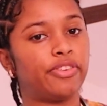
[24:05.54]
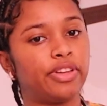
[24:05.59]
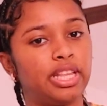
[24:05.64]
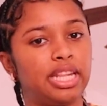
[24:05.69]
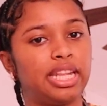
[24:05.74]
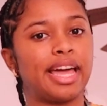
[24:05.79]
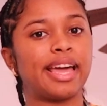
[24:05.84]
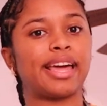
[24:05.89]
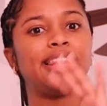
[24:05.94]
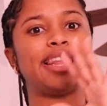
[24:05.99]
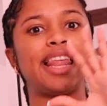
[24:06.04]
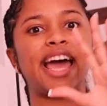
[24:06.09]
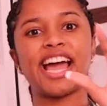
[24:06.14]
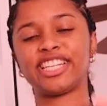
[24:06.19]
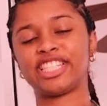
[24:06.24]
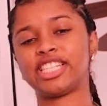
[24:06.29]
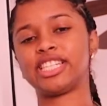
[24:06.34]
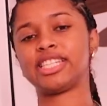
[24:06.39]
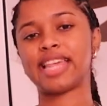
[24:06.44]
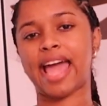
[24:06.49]
feeling like
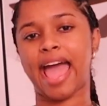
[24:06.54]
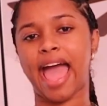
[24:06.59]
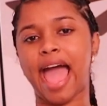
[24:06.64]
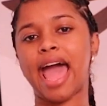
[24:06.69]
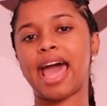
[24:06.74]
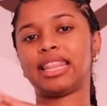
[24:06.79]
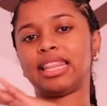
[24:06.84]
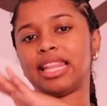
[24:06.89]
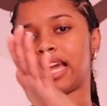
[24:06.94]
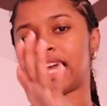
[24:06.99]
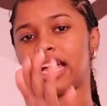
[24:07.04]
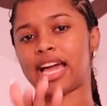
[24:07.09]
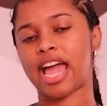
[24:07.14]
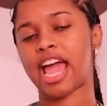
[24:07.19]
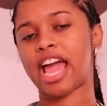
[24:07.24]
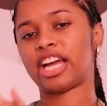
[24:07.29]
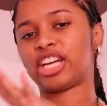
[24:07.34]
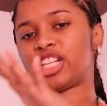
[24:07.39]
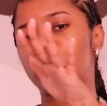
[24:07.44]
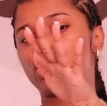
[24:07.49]
lashes add like an
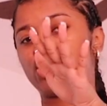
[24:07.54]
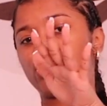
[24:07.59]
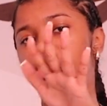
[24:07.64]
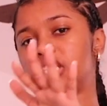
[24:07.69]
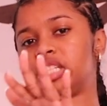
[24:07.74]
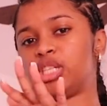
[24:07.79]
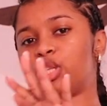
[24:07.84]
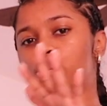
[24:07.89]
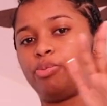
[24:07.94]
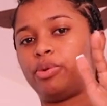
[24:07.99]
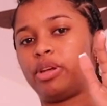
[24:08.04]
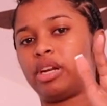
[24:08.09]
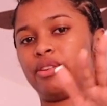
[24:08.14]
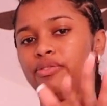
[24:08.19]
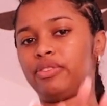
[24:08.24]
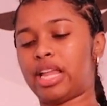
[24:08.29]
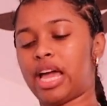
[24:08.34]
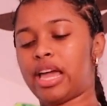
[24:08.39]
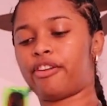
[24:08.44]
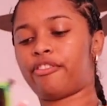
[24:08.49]
extra little bit
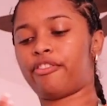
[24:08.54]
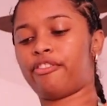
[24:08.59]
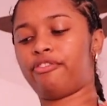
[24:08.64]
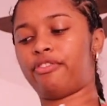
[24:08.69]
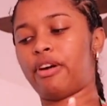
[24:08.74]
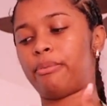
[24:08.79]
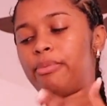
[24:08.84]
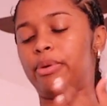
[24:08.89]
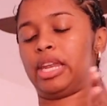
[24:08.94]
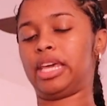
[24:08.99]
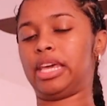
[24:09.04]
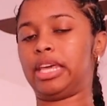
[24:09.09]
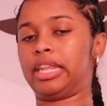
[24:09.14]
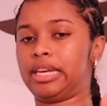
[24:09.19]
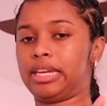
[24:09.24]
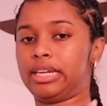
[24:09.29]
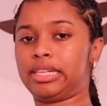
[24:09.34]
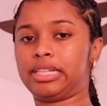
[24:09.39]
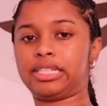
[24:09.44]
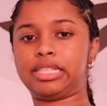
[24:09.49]
of like
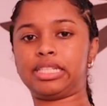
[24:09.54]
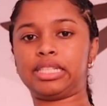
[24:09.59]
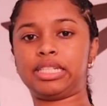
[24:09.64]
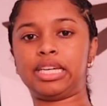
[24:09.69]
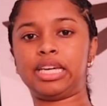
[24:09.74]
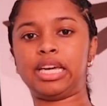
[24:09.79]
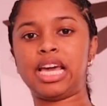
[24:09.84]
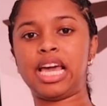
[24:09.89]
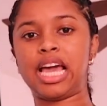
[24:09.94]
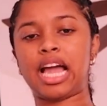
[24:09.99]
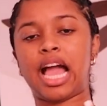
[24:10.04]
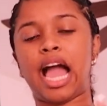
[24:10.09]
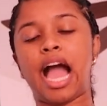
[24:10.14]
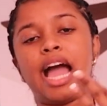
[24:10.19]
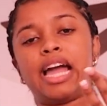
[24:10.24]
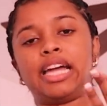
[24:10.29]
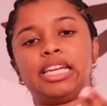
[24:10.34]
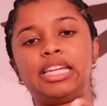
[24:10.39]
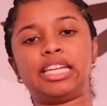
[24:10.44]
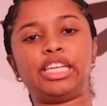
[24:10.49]
feminine
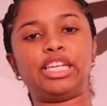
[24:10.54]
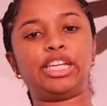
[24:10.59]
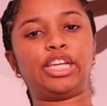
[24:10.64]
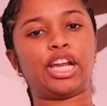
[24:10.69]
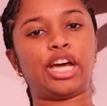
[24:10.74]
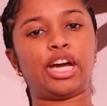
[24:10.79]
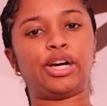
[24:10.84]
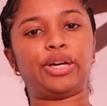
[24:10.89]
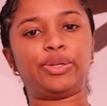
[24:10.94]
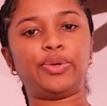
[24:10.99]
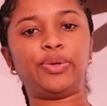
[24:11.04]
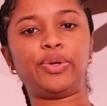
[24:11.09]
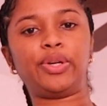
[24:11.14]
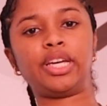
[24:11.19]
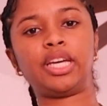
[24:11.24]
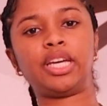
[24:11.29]
kinda, you know,